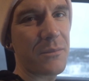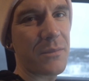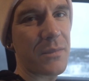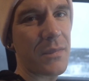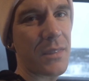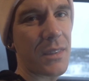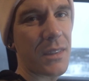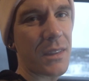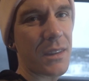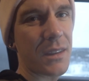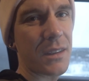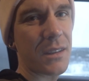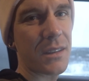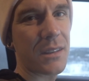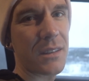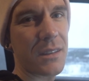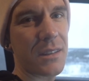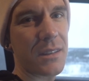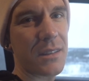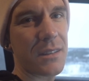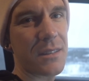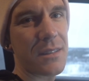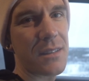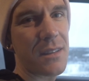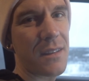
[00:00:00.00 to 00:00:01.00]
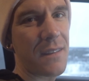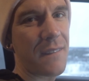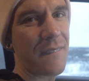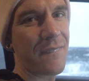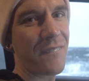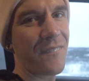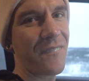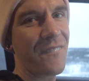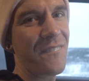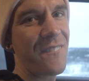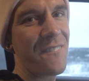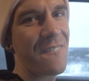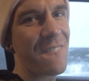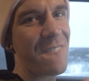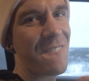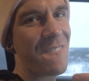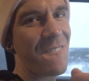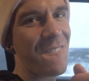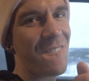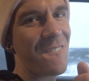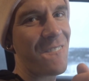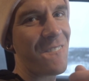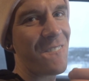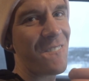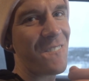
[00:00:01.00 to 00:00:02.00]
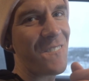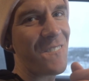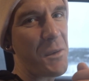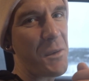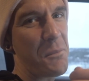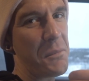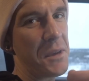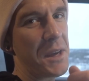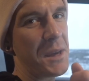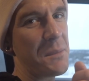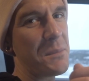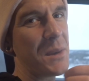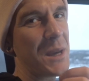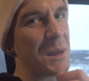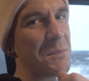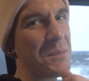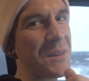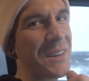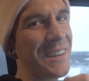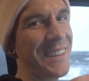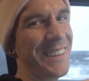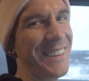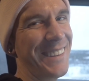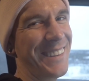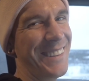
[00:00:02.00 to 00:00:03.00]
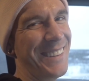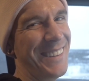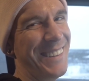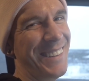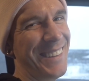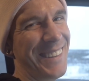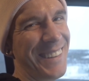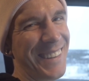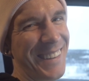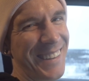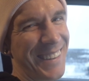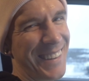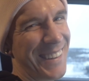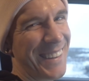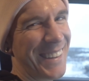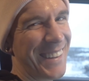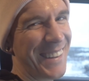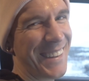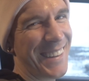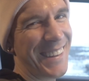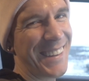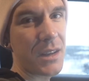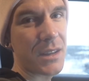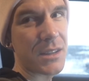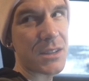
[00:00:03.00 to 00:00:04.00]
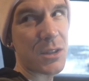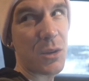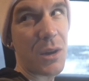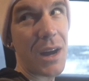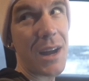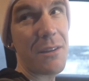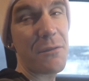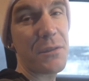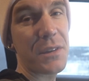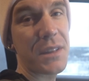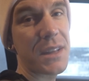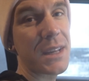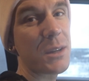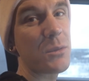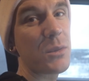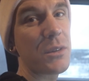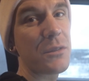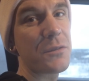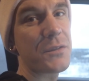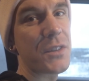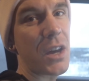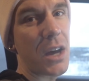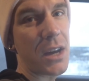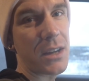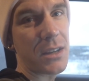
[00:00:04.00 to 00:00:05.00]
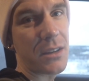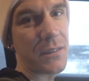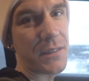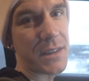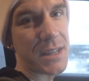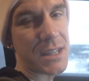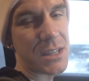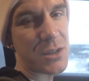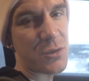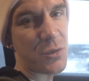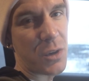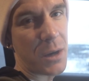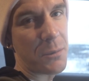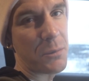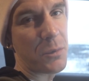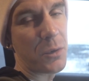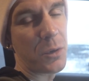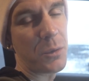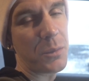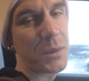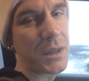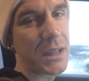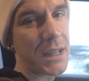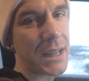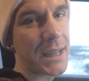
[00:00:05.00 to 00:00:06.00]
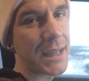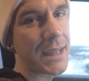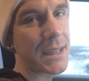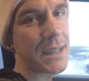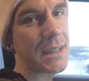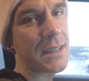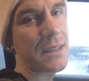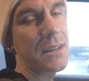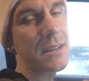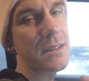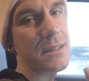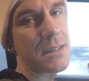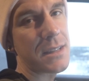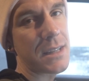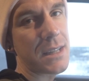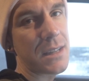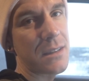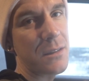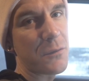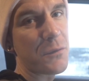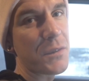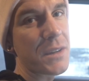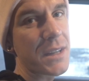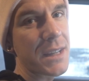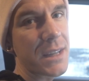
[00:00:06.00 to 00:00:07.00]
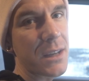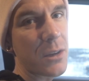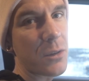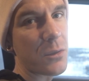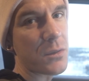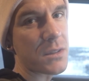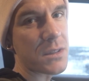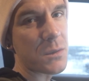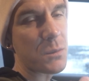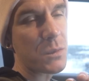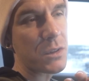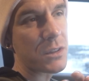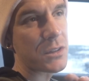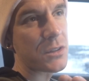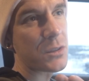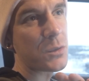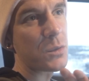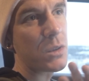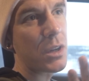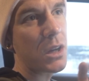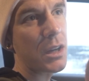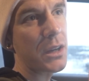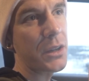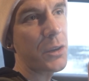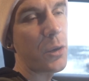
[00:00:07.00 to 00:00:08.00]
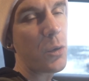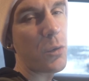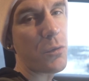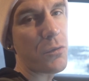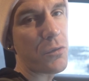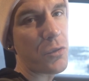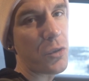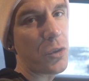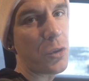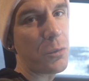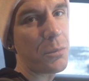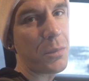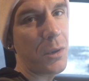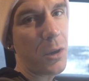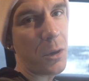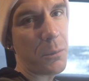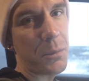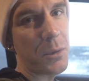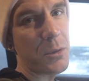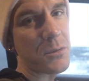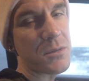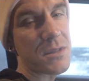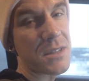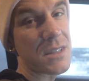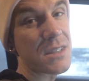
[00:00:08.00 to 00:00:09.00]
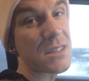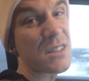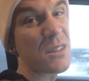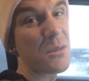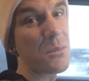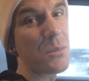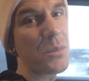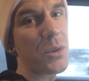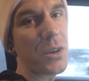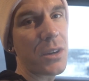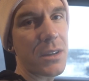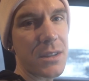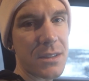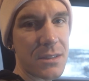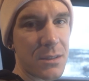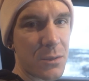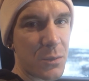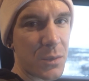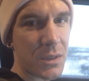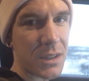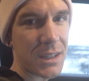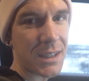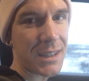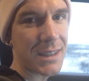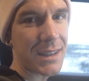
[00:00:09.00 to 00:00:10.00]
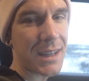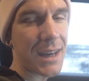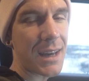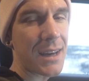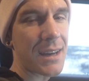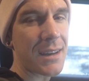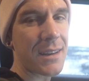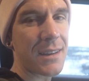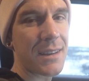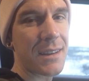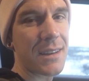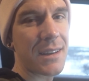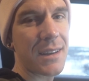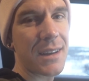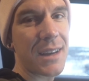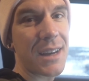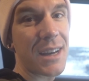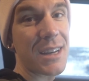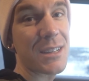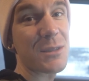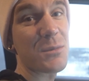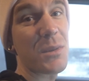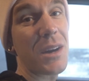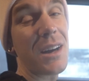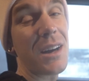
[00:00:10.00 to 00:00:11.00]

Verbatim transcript: but you can definitely do it cheaper. Bare paper. Yeah, I know. So everything we've done on this trip we'll be linking underneath the videos, and we'll do like an overall blog post at some point, so we'll link that as